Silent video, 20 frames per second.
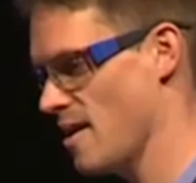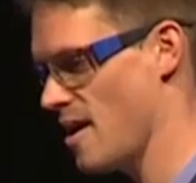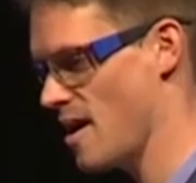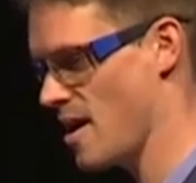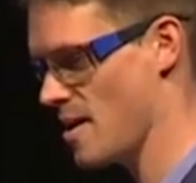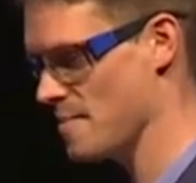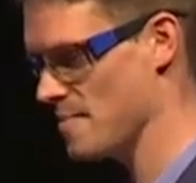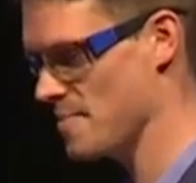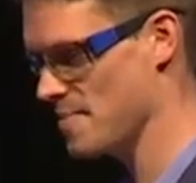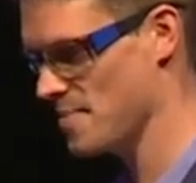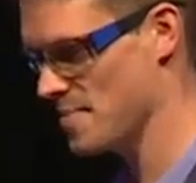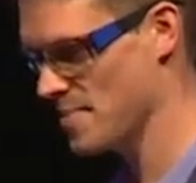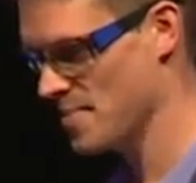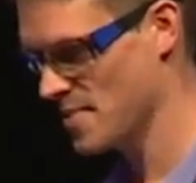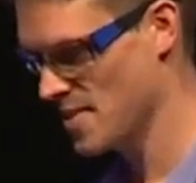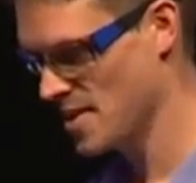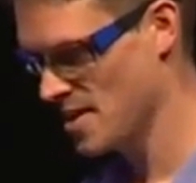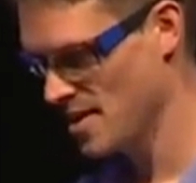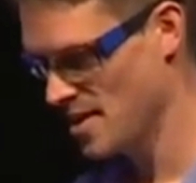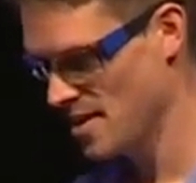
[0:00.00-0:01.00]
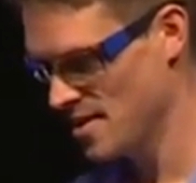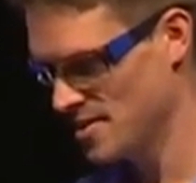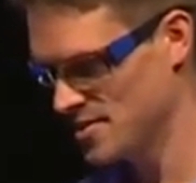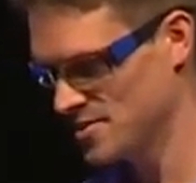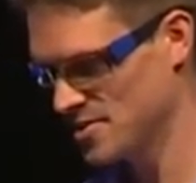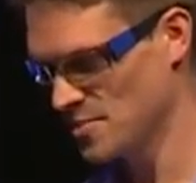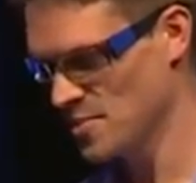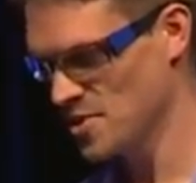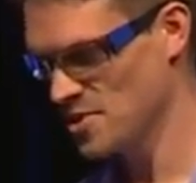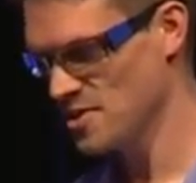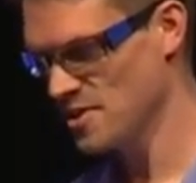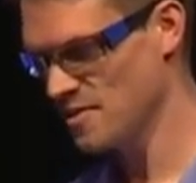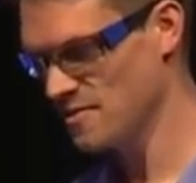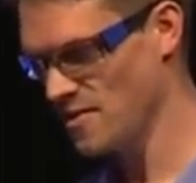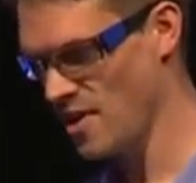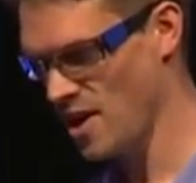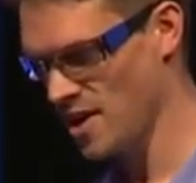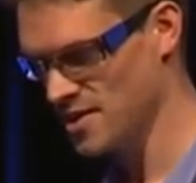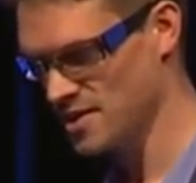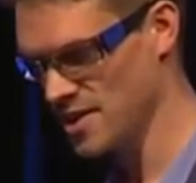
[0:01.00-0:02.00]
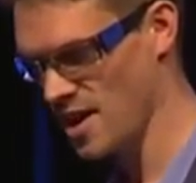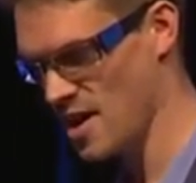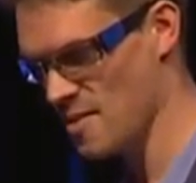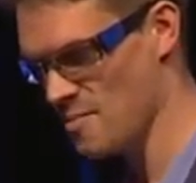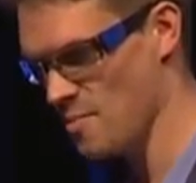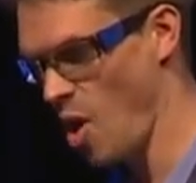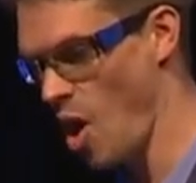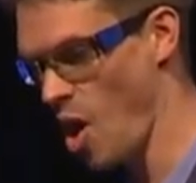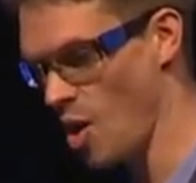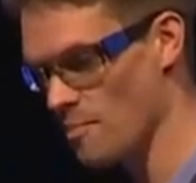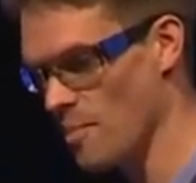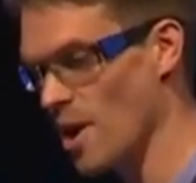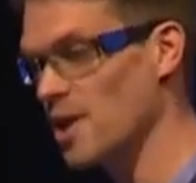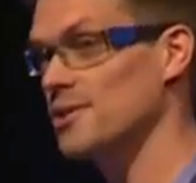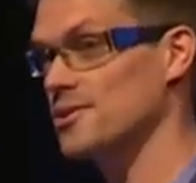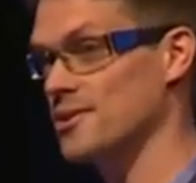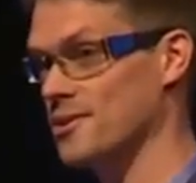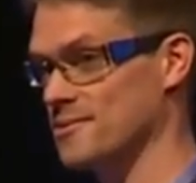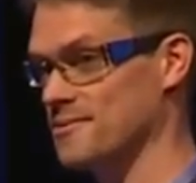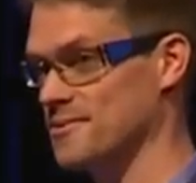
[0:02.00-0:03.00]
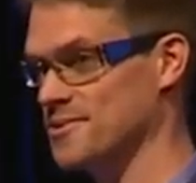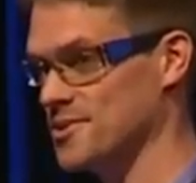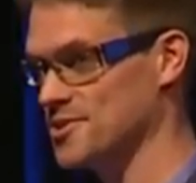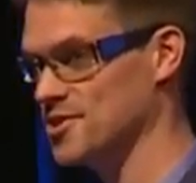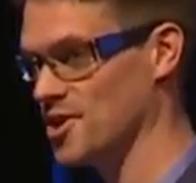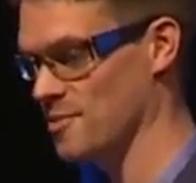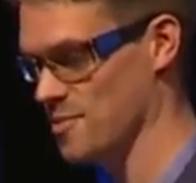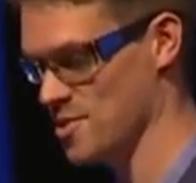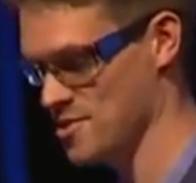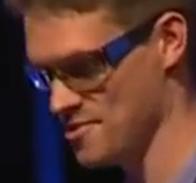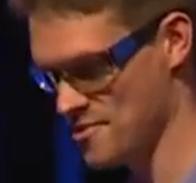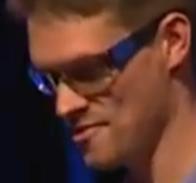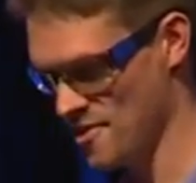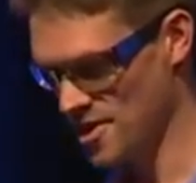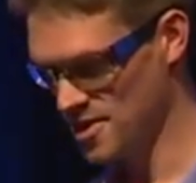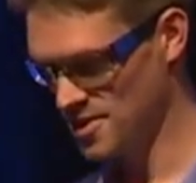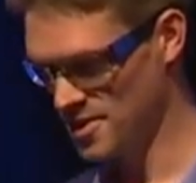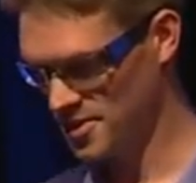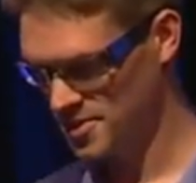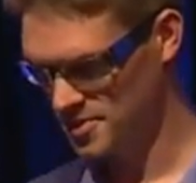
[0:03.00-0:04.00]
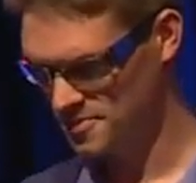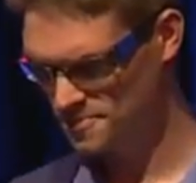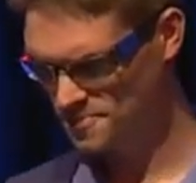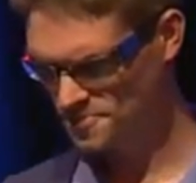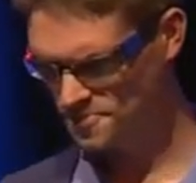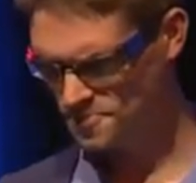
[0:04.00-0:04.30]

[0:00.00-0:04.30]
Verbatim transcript: Um, something you can find, uh, Paul Butler is a gentleman who created this.